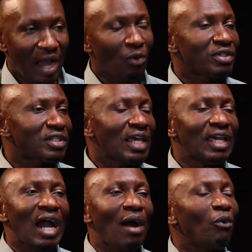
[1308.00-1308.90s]

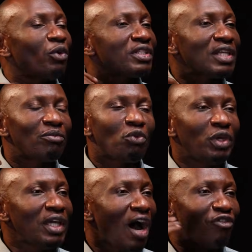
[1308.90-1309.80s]

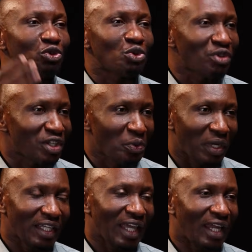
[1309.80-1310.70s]
We have to do this
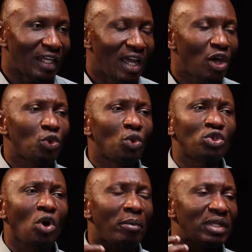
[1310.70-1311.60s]
one again.
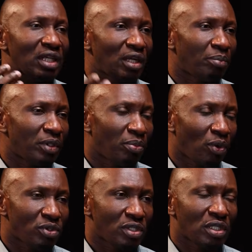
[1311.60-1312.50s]
Rude comments under
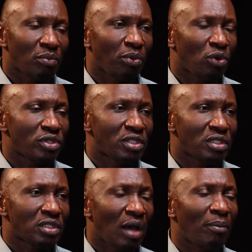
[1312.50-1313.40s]
people's
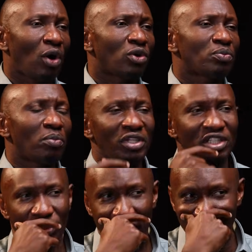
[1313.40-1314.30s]
posts about
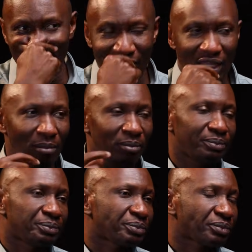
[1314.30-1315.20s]
body shaming
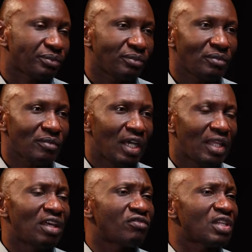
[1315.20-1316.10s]
them.
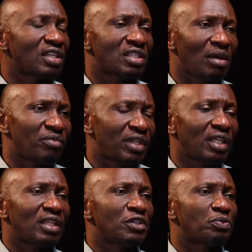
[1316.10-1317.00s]
They've said
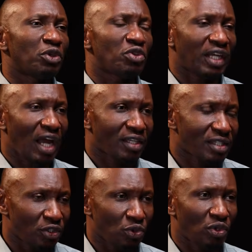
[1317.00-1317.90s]
something, they speak with an
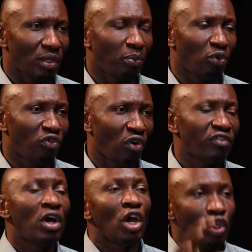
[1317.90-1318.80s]
accent you don't approve
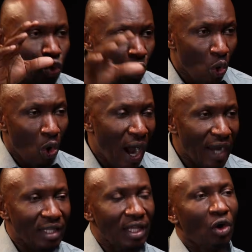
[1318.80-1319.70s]
of. You go
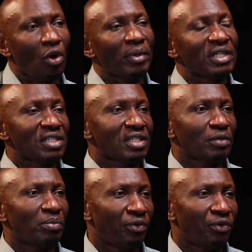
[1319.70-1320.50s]
under their comment and start